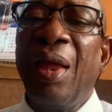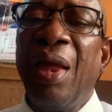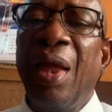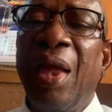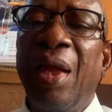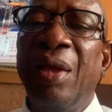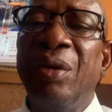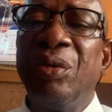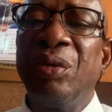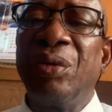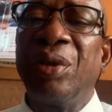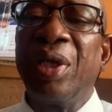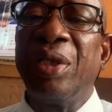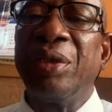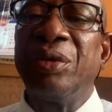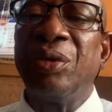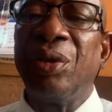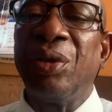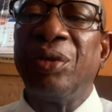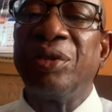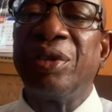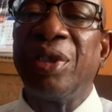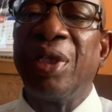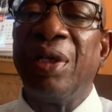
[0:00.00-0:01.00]
Educate
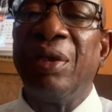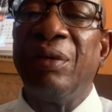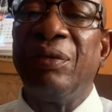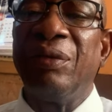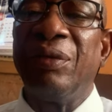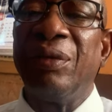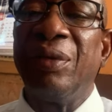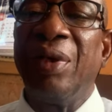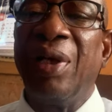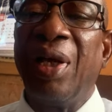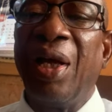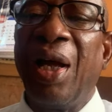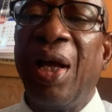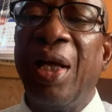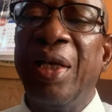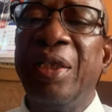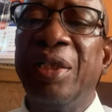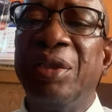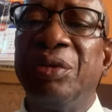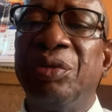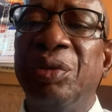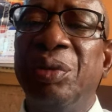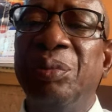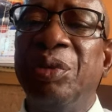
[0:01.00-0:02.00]
yourself and
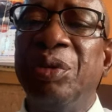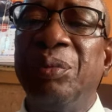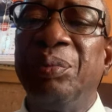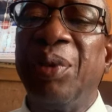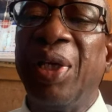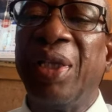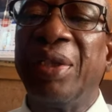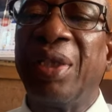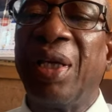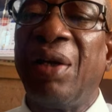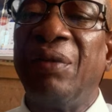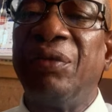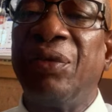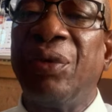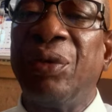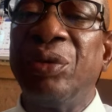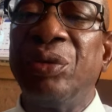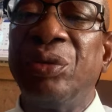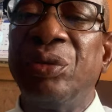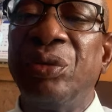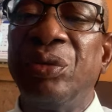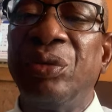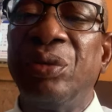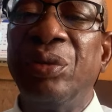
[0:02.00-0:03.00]
it will be better for
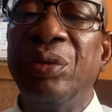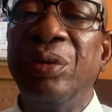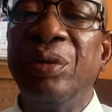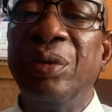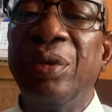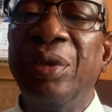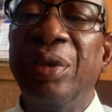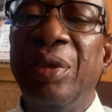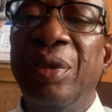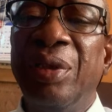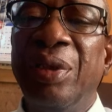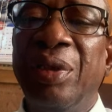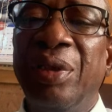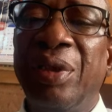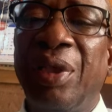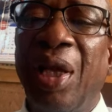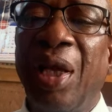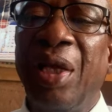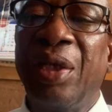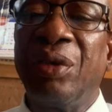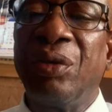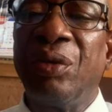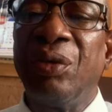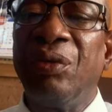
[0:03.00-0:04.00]
you.
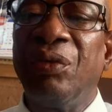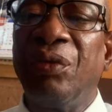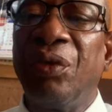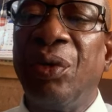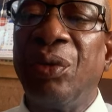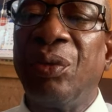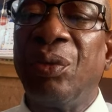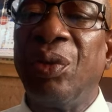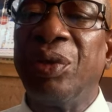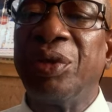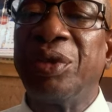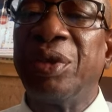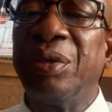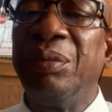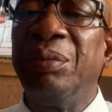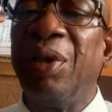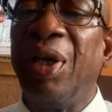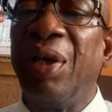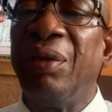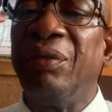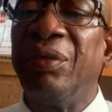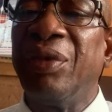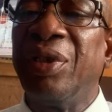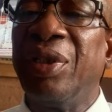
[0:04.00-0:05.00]
Thank you for watching
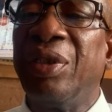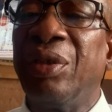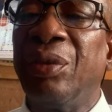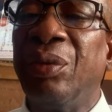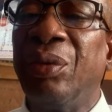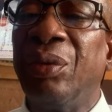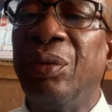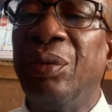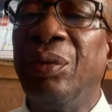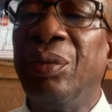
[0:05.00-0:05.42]
my video.